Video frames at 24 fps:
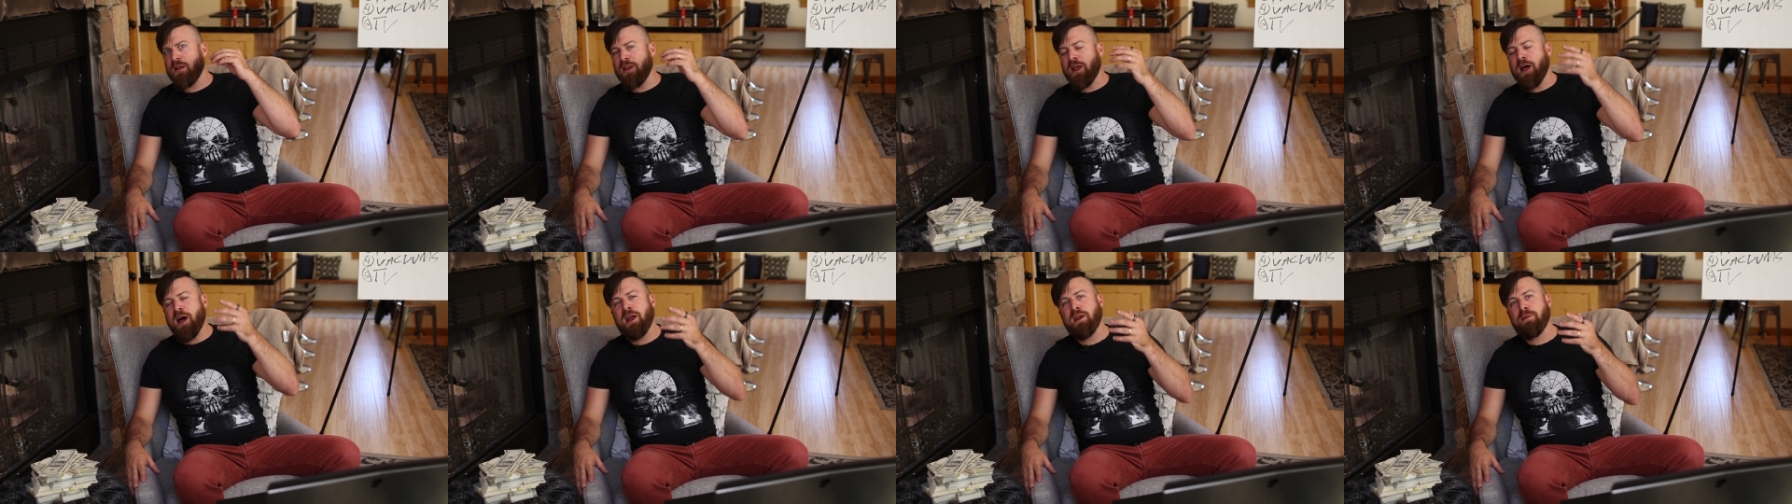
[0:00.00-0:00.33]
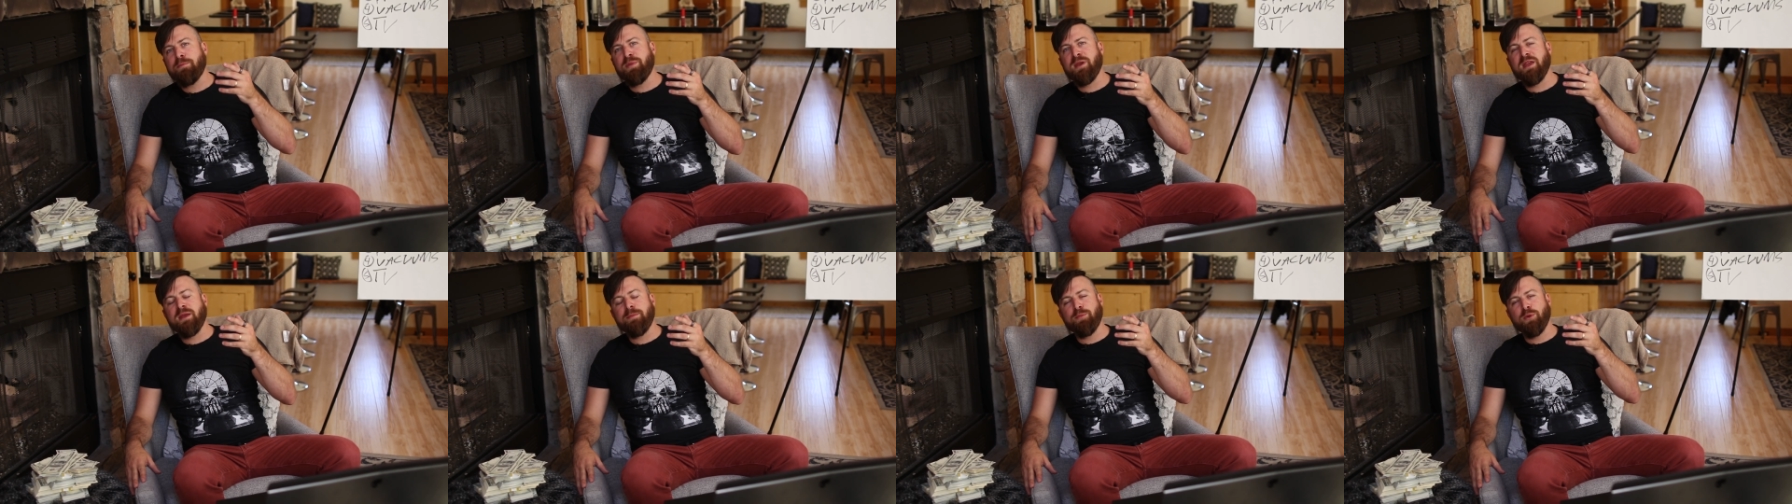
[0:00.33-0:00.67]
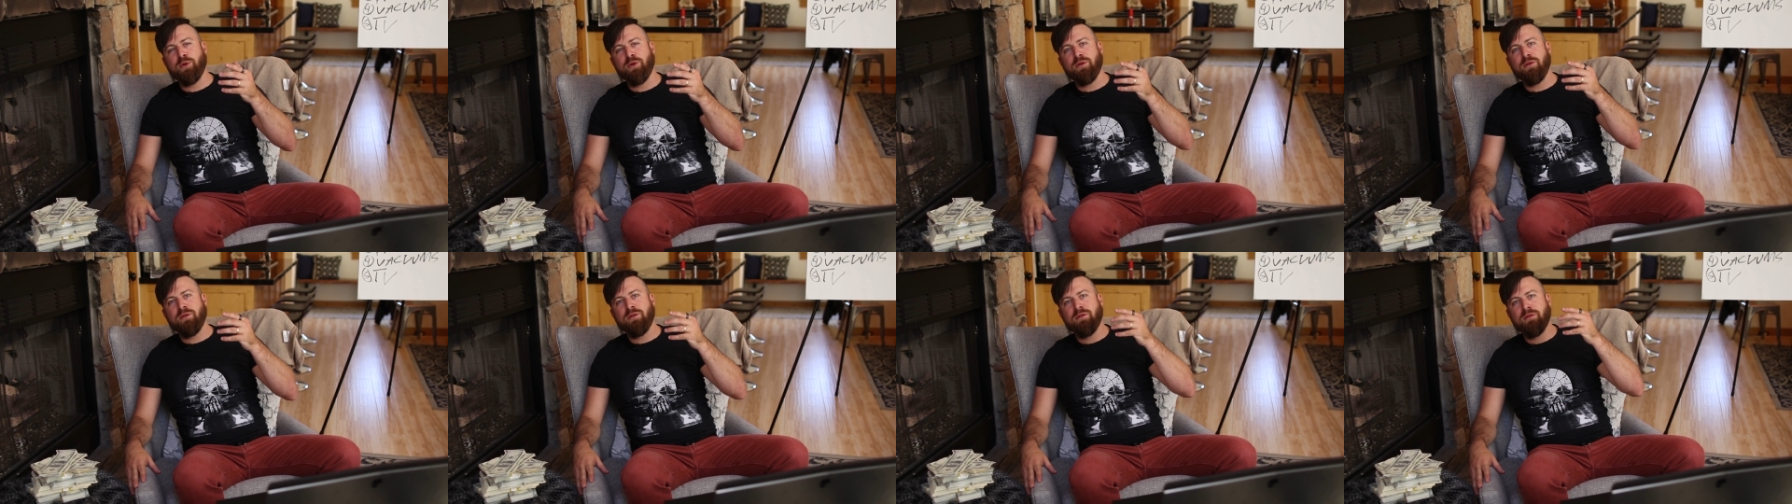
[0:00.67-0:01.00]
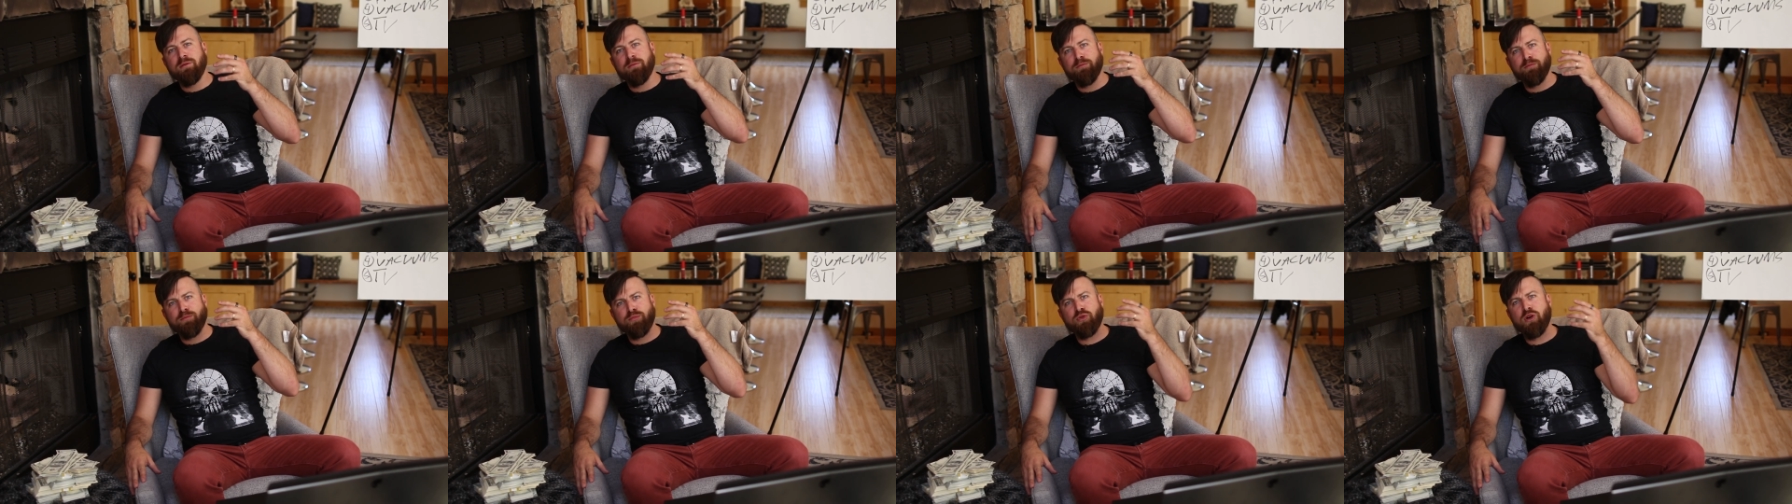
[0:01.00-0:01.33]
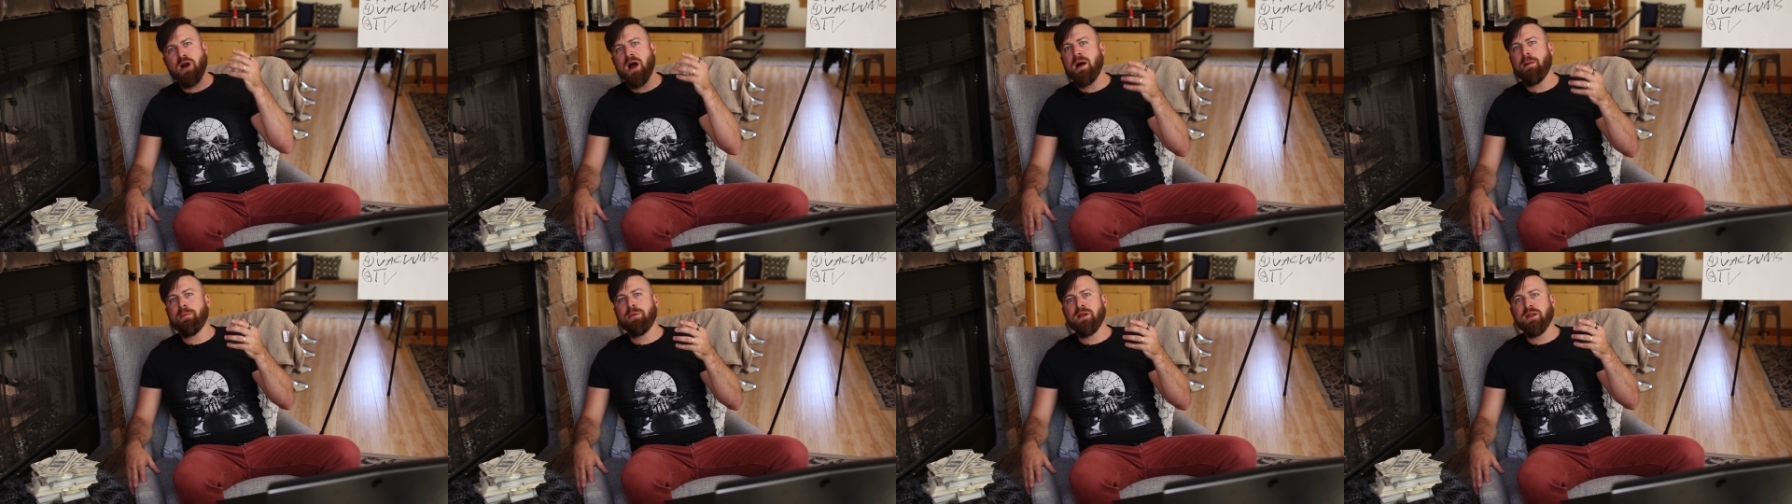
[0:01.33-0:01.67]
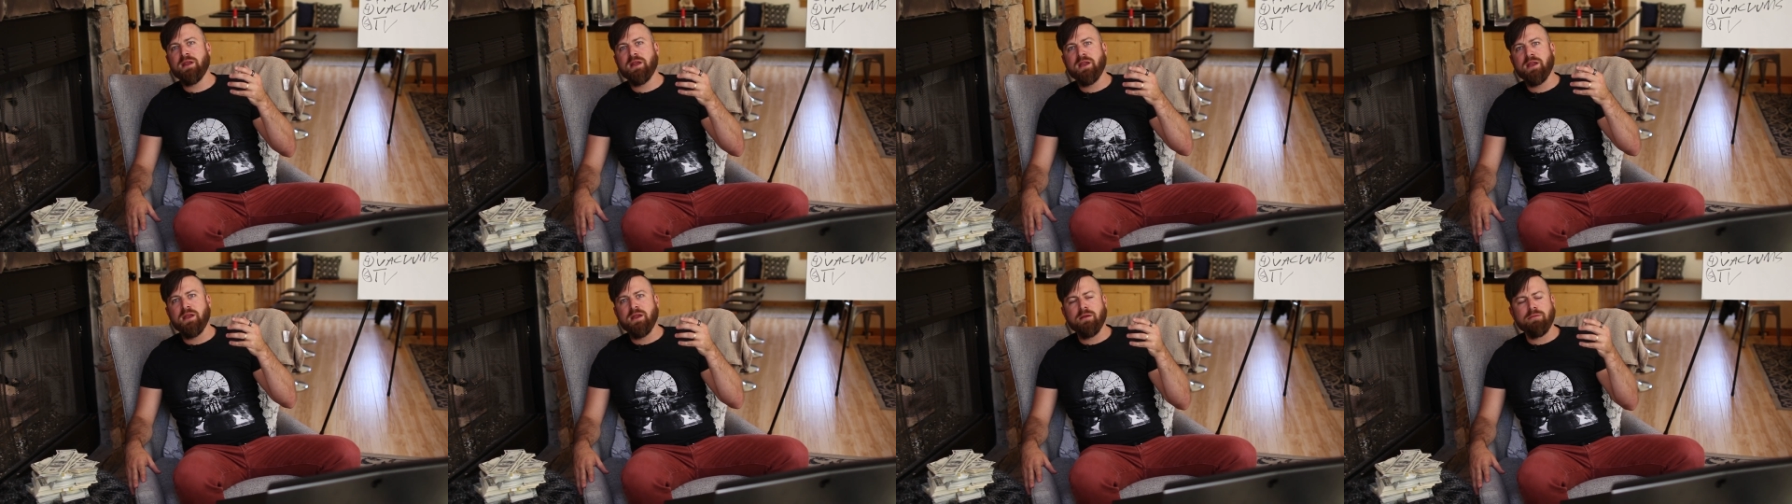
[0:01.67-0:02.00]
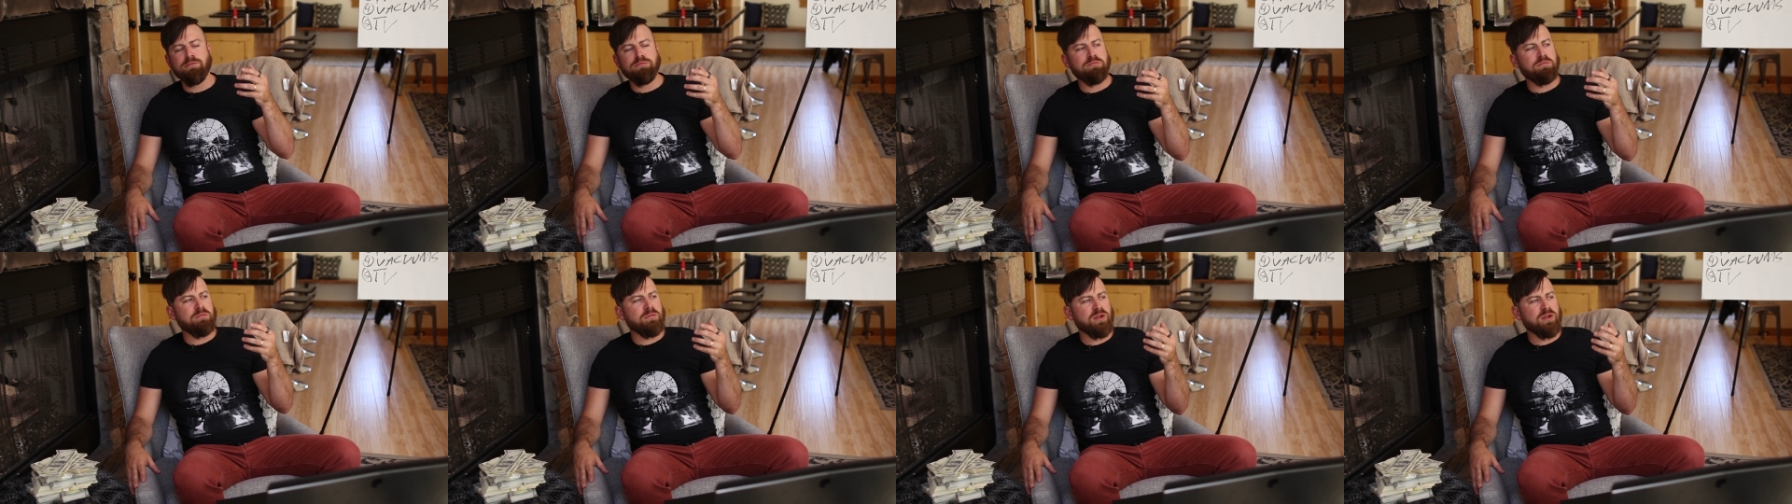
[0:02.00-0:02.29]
lot of people probably,